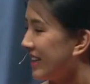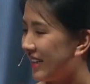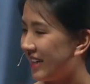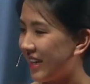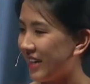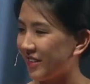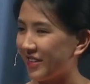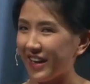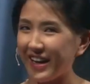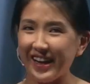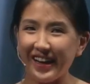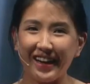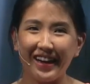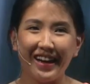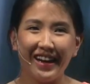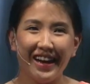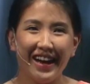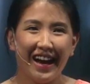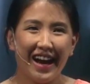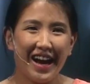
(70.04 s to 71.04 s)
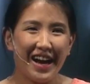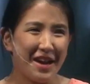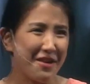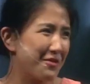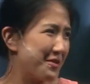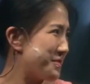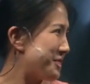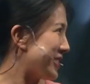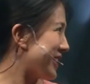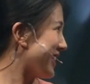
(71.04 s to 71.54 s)
Okay, hi
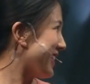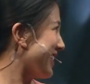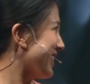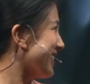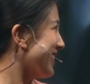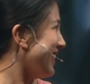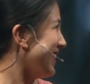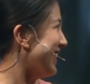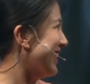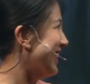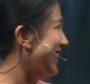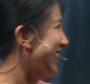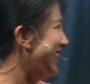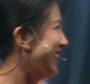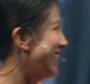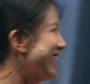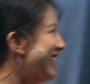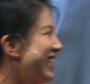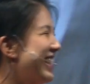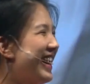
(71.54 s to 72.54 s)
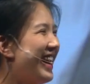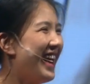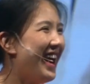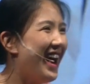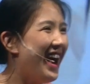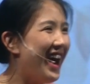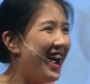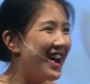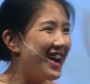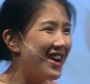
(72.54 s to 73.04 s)
everybody.
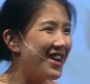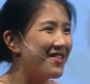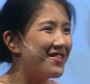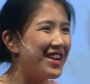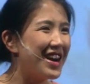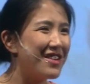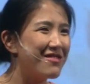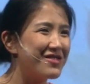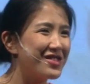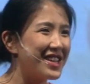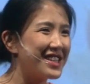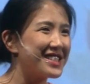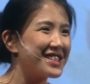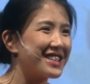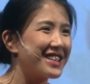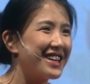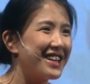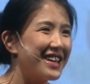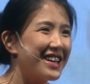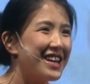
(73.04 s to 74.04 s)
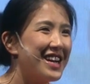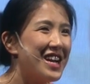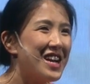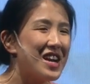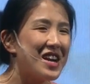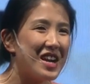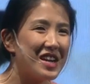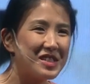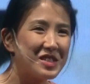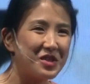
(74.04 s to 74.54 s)
I'm Jessica.
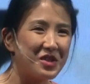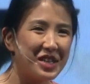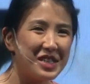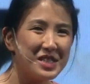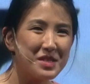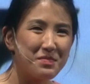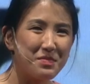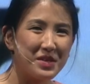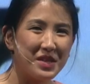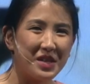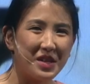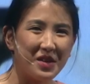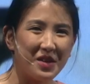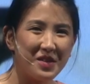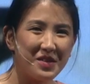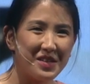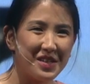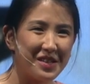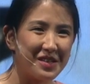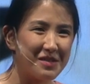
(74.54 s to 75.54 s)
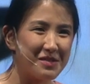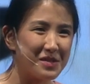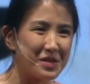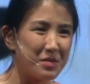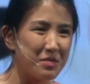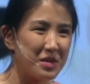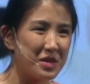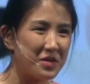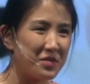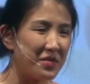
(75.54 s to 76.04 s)
It's great to be here. Thank you so
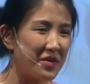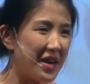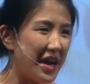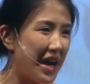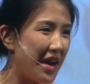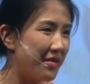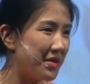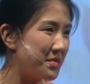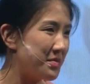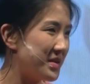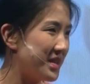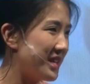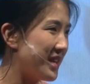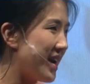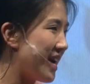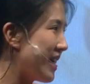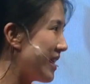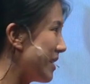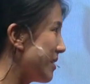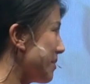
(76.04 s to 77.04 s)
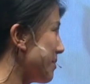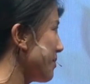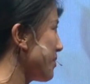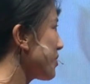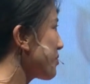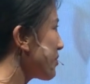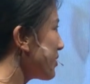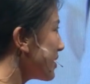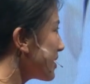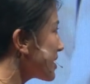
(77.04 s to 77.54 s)
much for having me. I am
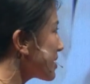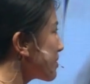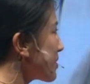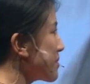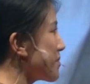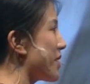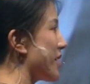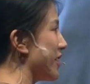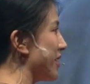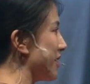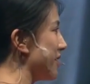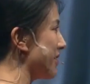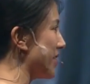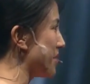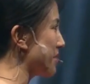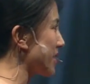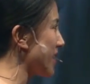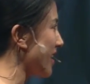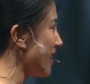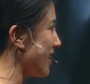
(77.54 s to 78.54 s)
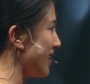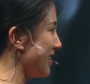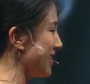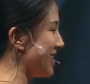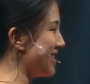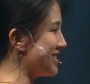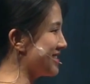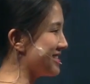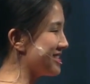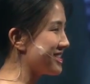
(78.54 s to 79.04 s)
thrilled to be part of MCON
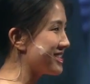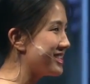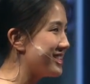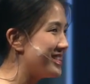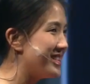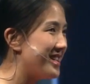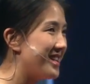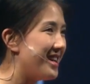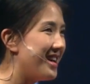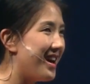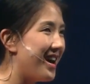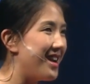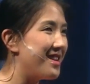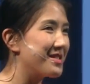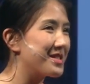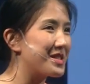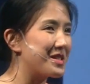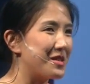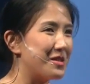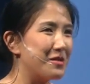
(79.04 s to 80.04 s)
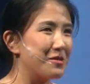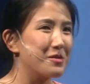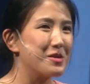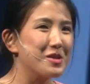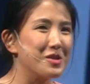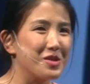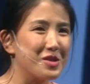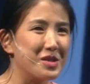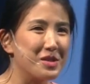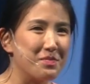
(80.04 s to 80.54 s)
and also
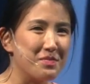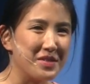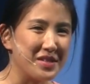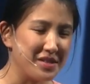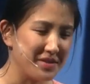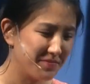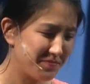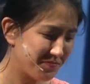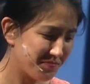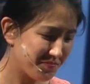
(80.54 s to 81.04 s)
to just be